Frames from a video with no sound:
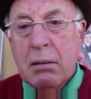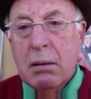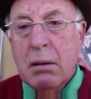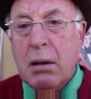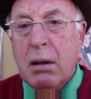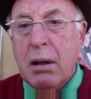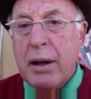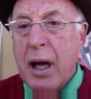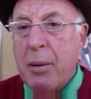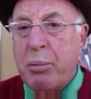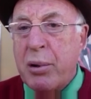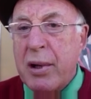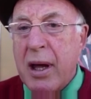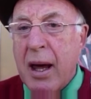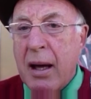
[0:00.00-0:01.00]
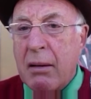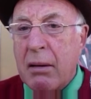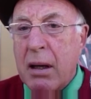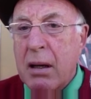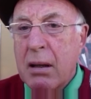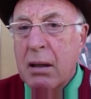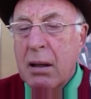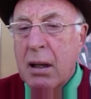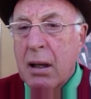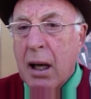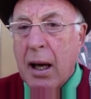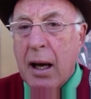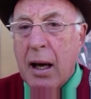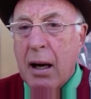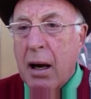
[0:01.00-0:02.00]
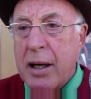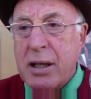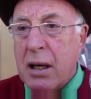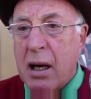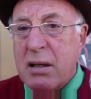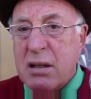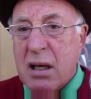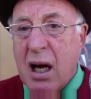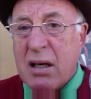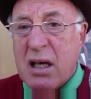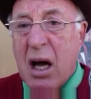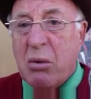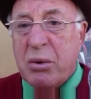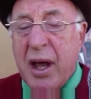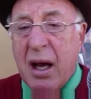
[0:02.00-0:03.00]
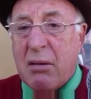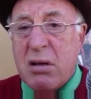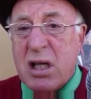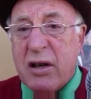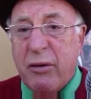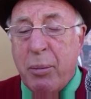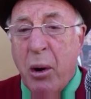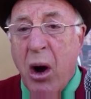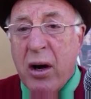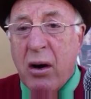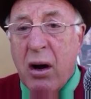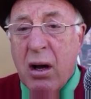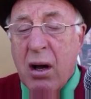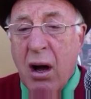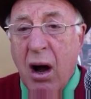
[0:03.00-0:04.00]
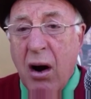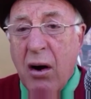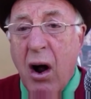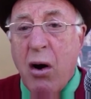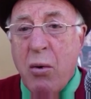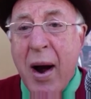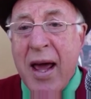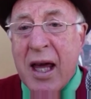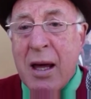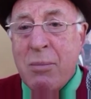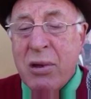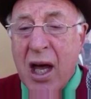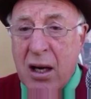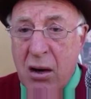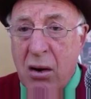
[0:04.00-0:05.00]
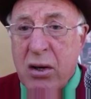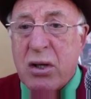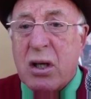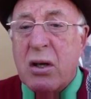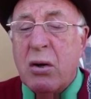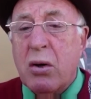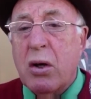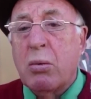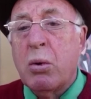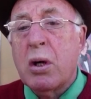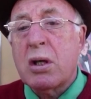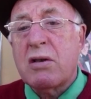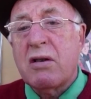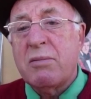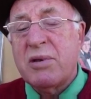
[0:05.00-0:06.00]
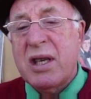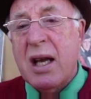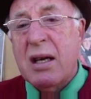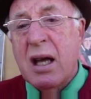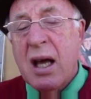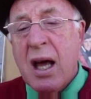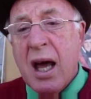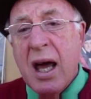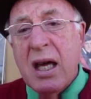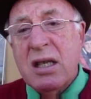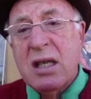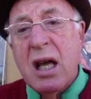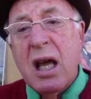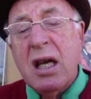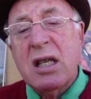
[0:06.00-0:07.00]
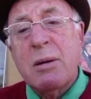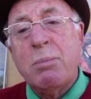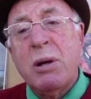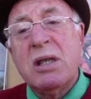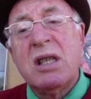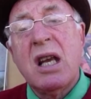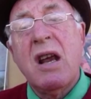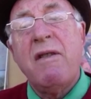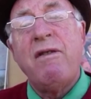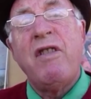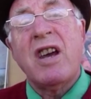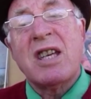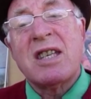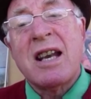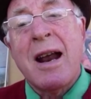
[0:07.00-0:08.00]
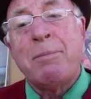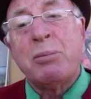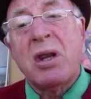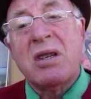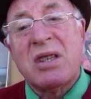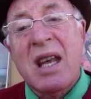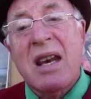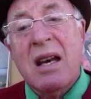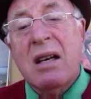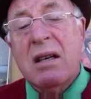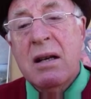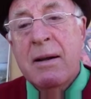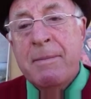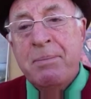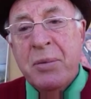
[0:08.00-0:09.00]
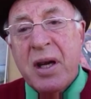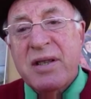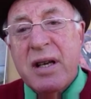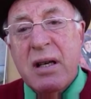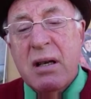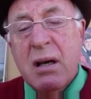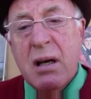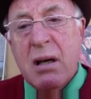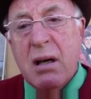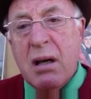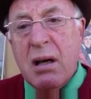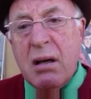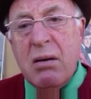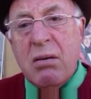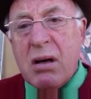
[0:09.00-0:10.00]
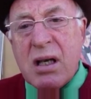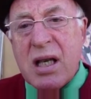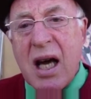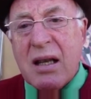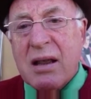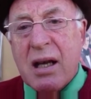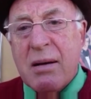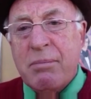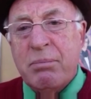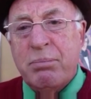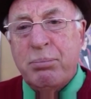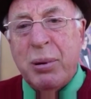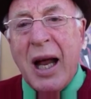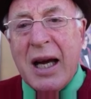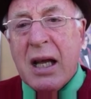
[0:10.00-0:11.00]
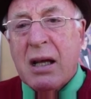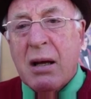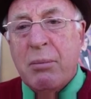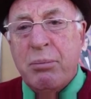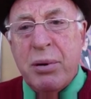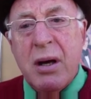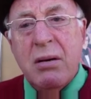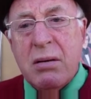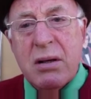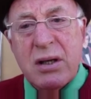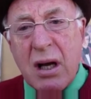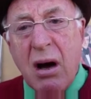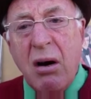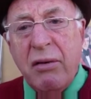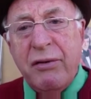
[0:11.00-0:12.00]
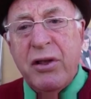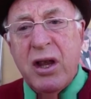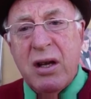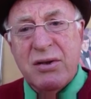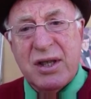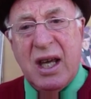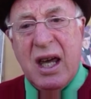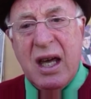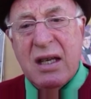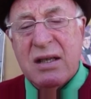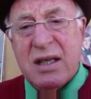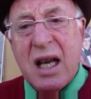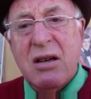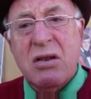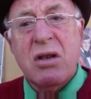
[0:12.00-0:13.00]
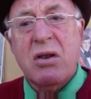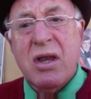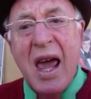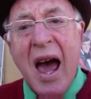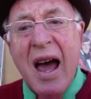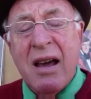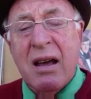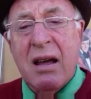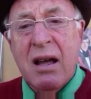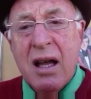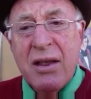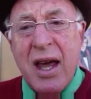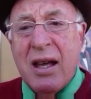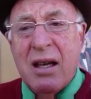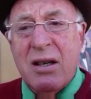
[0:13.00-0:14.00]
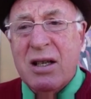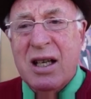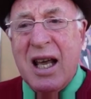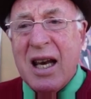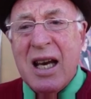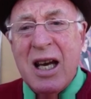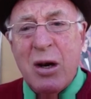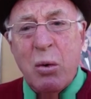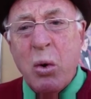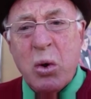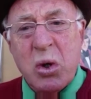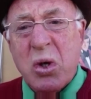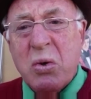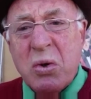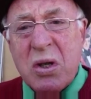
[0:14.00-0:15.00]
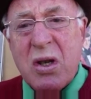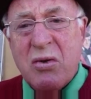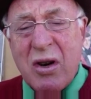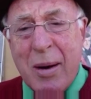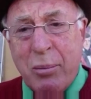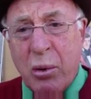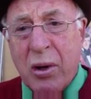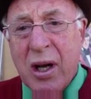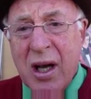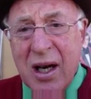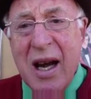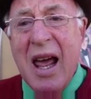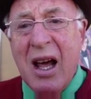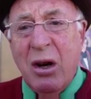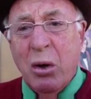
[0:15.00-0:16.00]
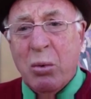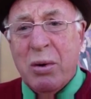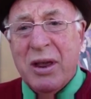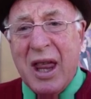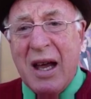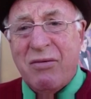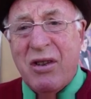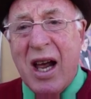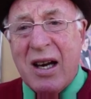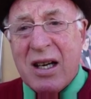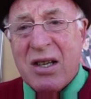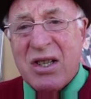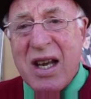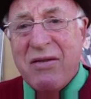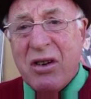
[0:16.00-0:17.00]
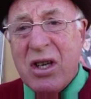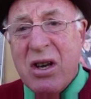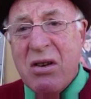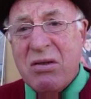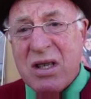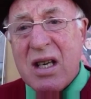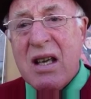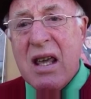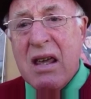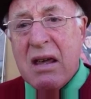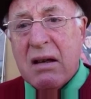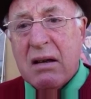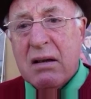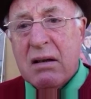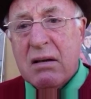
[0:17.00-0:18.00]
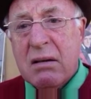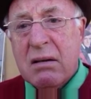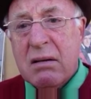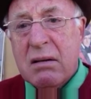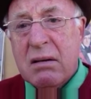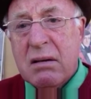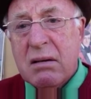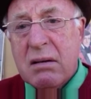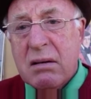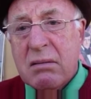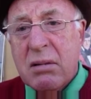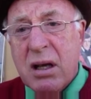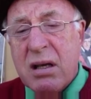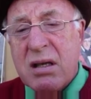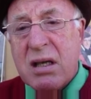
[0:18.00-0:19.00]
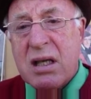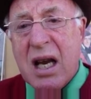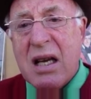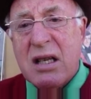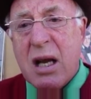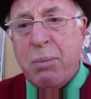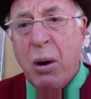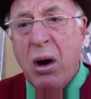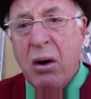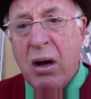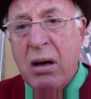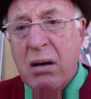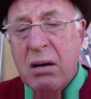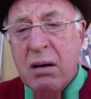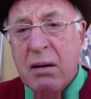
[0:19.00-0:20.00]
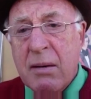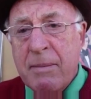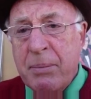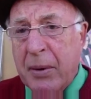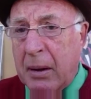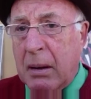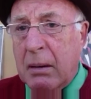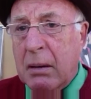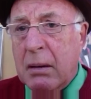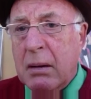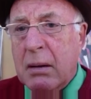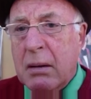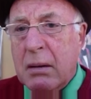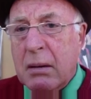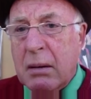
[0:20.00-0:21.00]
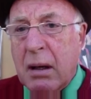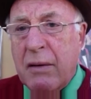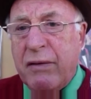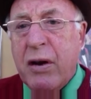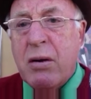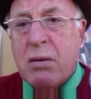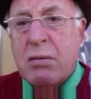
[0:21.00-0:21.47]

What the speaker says: Oh, they're pretty angry. I told that Christopher Pine, I rang him, that nice girl who works for him, said he's busy fixing up the Senate. I said, you ought to take them bloody computers off those kids. They're too young. They could get into all sorts of trouble. Now look what they've done to 7UC. Well, this is Tassie Pine. In fear